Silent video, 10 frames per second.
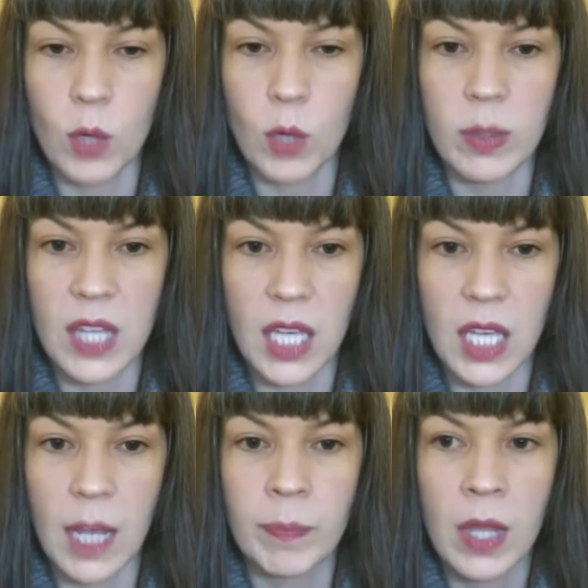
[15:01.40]
and morbid
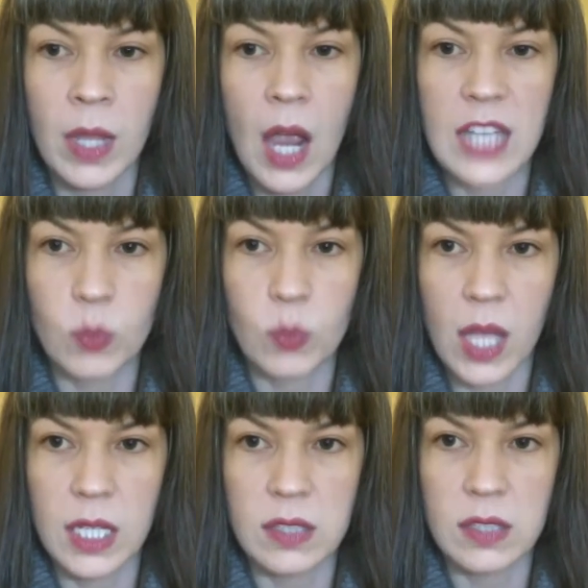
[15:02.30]
thinking, as
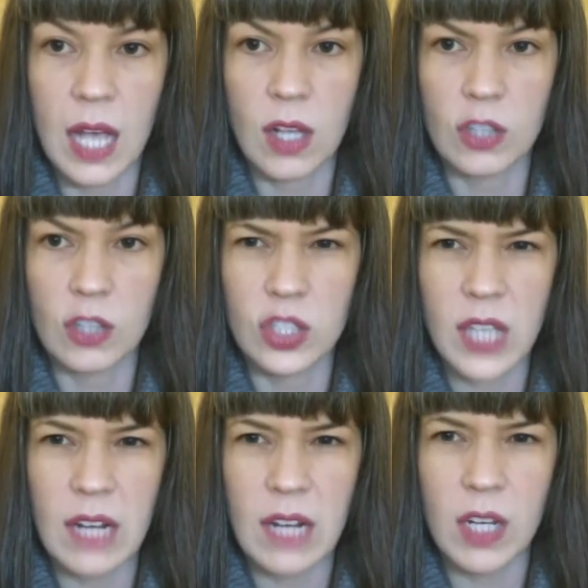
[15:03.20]
well as a,
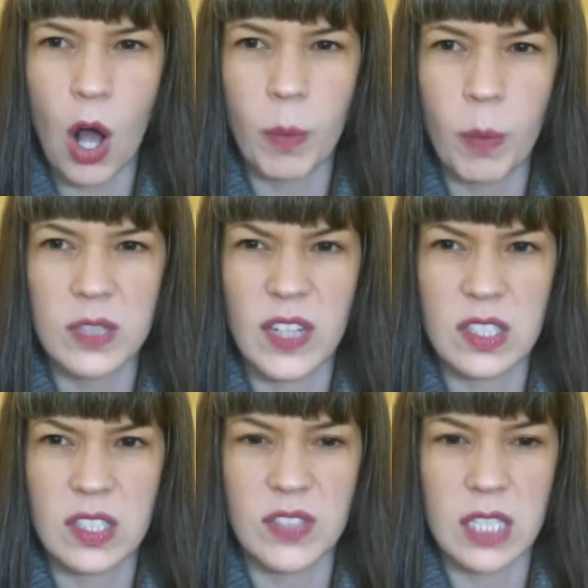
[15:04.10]
just kind of an
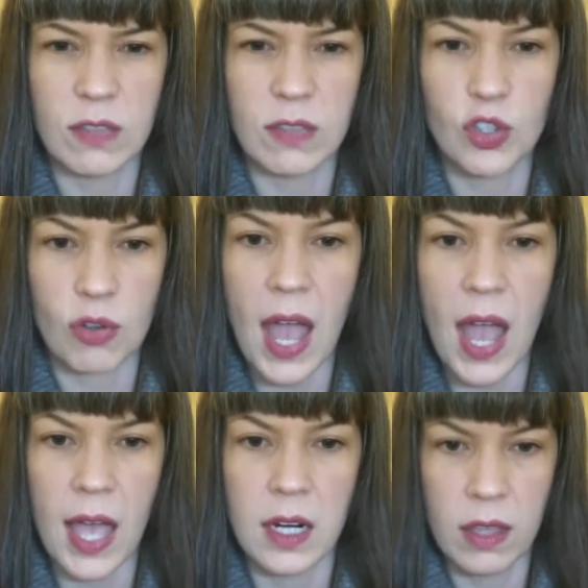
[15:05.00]
all-pervasive sense of
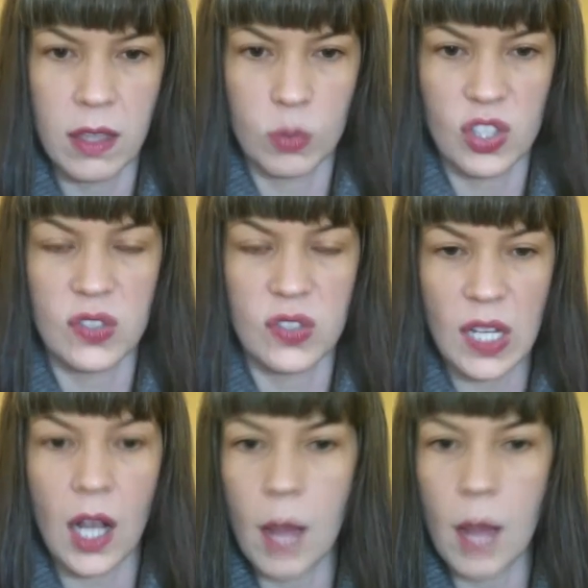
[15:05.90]
dread that was just
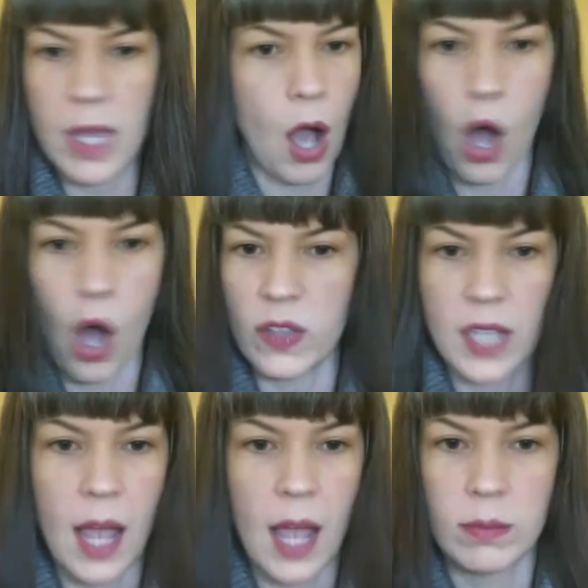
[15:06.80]
sitting on me all the
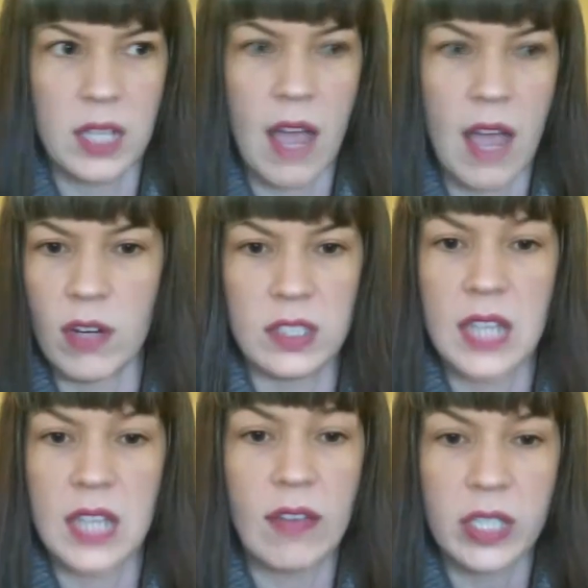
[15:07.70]
time, never,
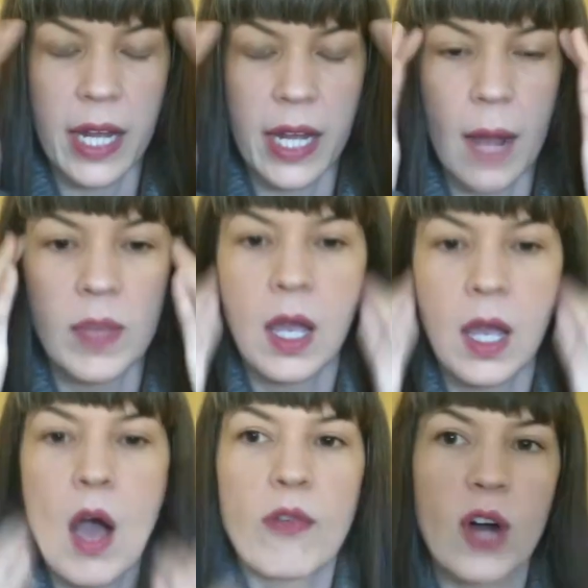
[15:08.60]
never let up,
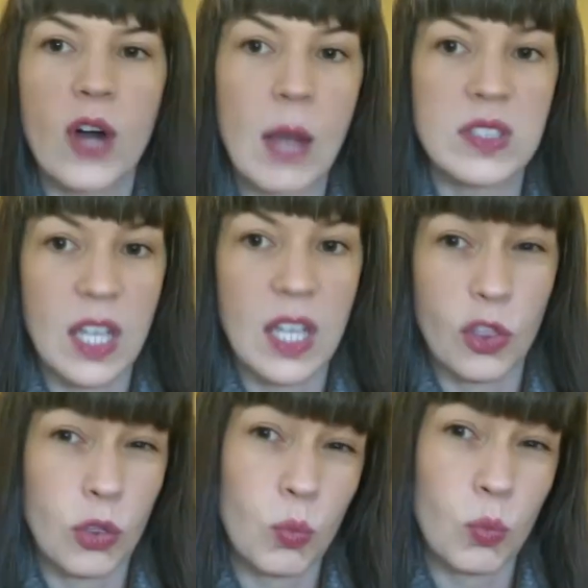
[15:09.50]
for I would
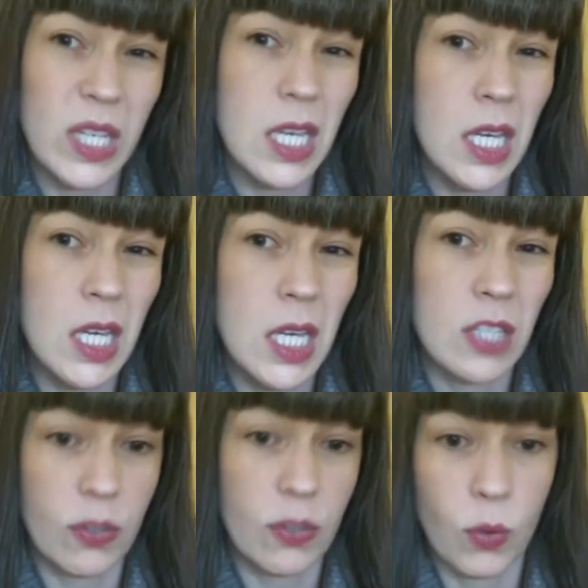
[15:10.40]
say
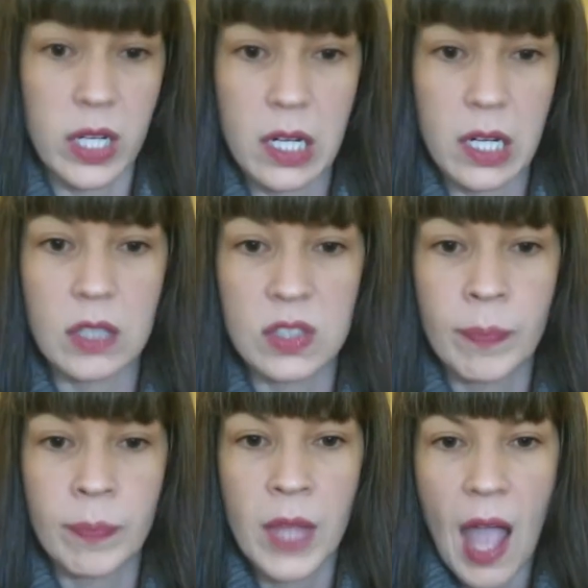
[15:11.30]
three to four years.